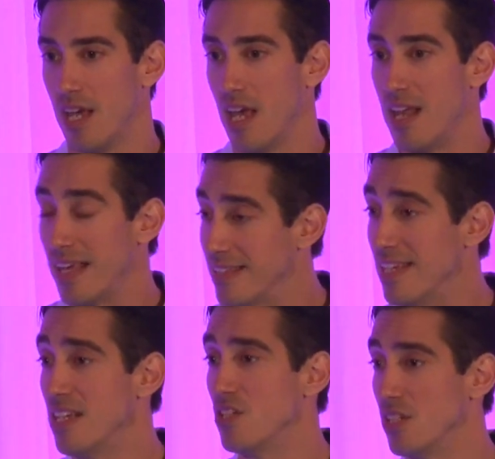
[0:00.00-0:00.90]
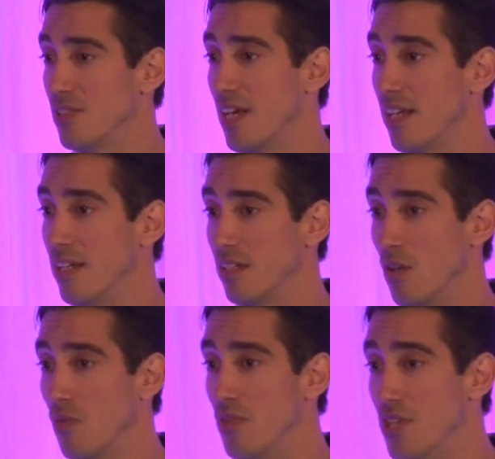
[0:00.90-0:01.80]
And at the end, she said, you
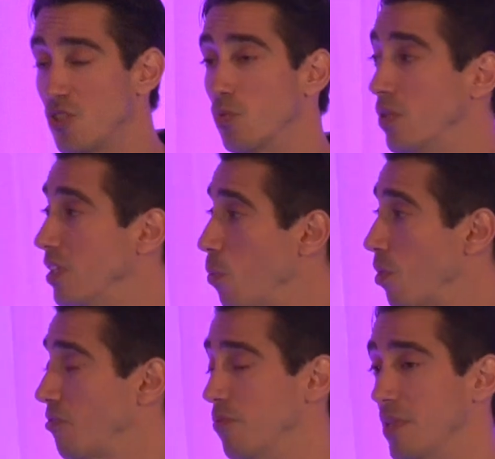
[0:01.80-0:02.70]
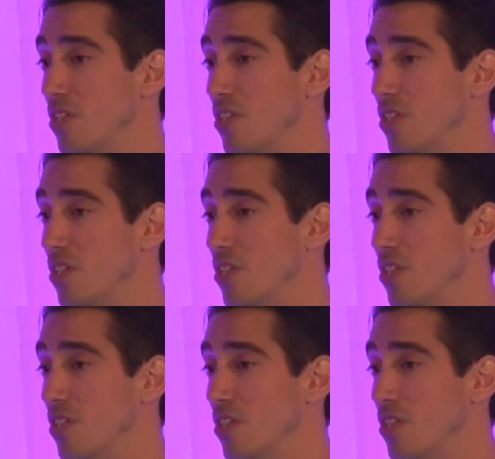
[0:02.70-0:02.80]
know, this really worked for me,